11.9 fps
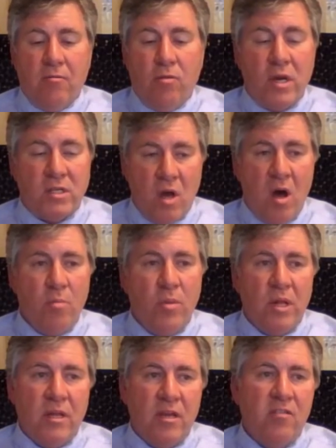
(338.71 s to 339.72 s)
For
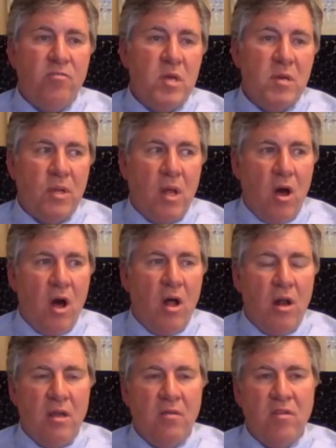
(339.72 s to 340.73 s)
example, if people
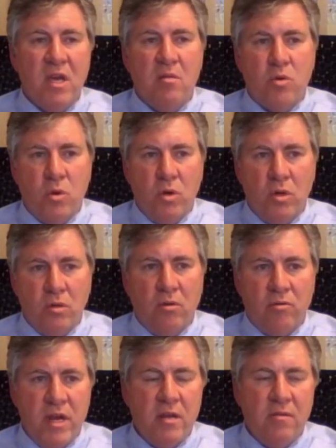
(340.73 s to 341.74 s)
are living abroad
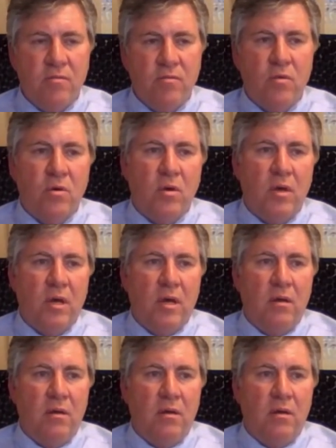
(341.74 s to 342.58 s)
already for